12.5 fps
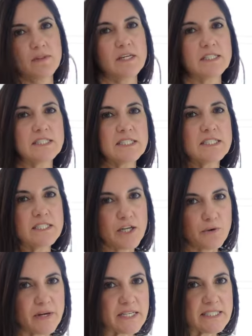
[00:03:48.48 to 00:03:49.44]
This is
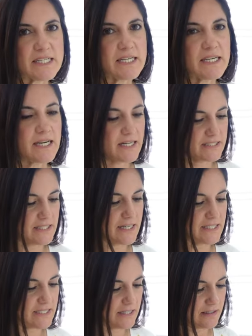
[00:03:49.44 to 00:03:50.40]
so easy and it's
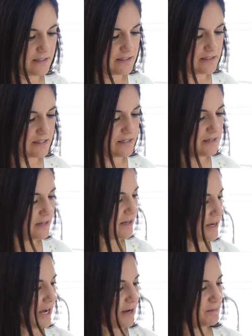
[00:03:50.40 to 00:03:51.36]
like a delicacy.
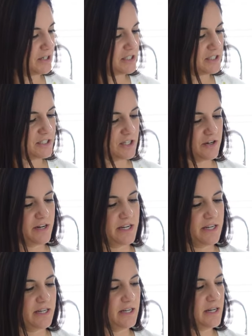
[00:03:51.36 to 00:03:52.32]
I'm gonna stir
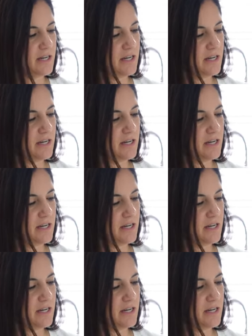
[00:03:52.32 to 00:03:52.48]
in